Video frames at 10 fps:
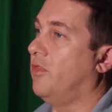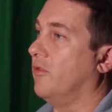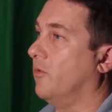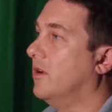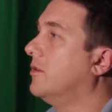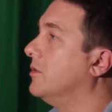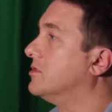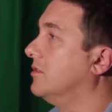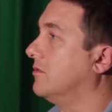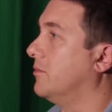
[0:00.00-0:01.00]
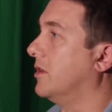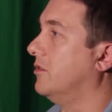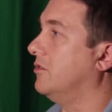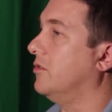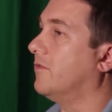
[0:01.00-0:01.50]
through working with children,
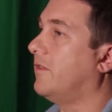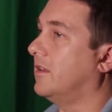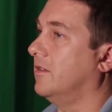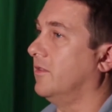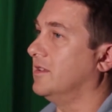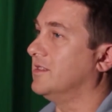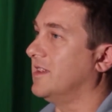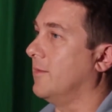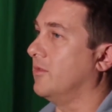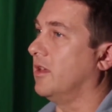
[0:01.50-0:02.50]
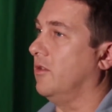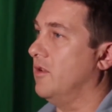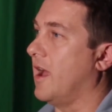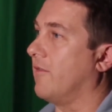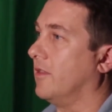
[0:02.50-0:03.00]
because you effectively, it's the same thing,
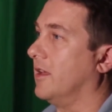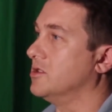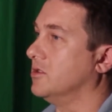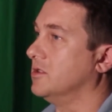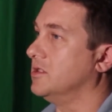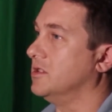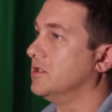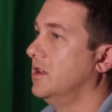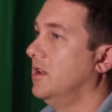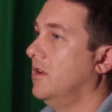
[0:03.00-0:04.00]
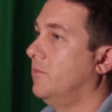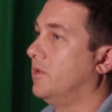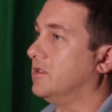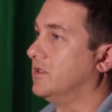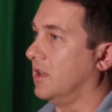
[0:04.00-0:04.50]
you narrow their choices
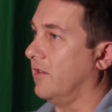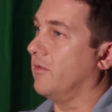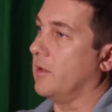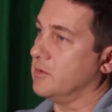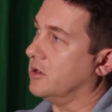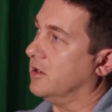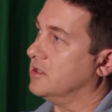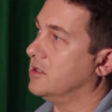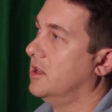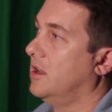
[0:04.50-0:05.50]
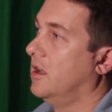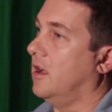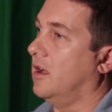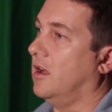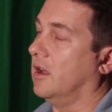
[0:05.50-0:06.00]
but still giving them choice.
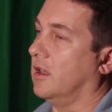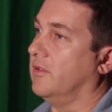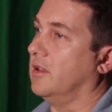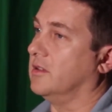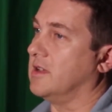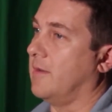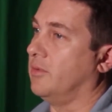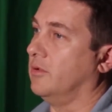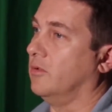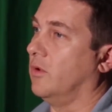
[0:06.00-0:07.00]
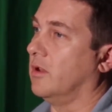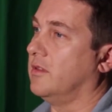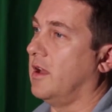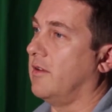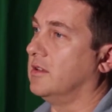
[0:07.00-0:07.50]
I give an example. One of
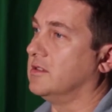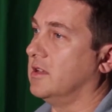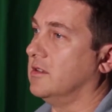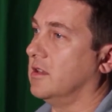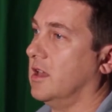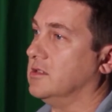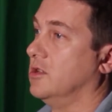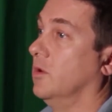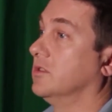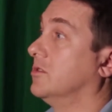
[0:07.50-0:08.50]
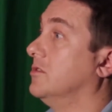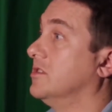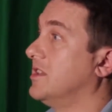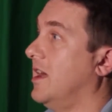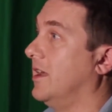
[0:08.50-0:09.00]
the directors said to the kids, "Who wants to go on
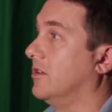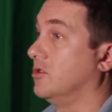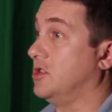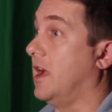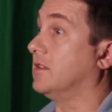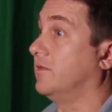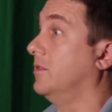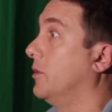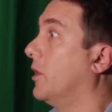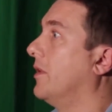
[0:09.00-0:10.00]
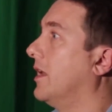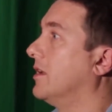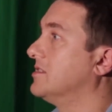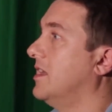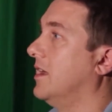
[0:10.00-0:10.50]
the slide?" Because she had to film them coming
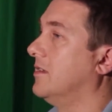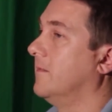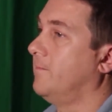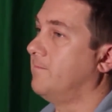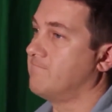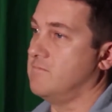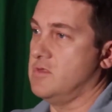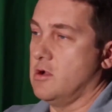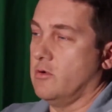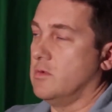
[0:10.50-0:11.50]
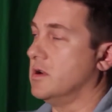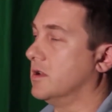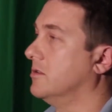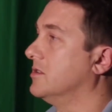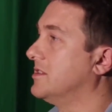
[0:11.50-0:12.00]
down a slide. No one
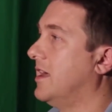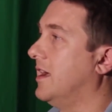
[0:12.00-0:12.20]
wanted to go on the